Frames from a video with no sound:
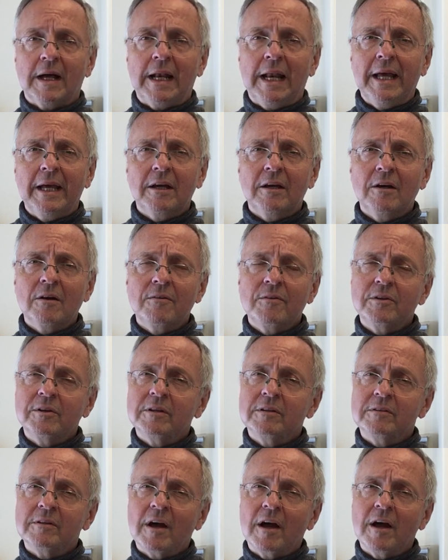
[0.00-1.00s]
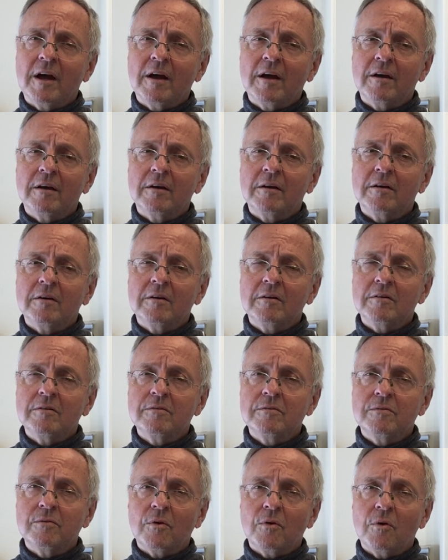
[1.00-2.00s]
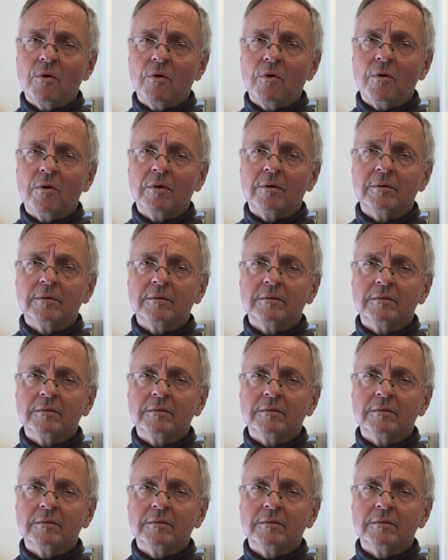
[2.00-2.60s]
I let go of the desire for,